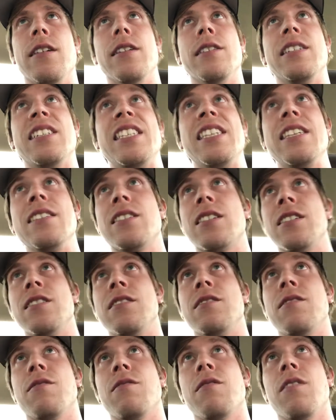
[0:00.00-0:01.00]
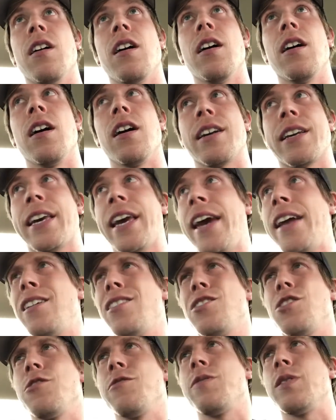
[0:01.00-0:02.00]
a decent
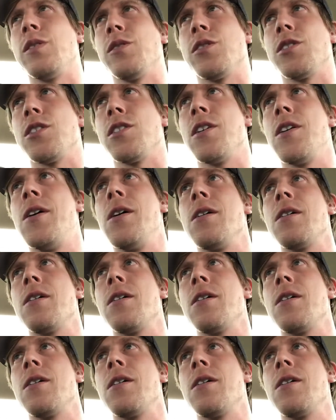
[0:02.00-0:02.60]
canister filter,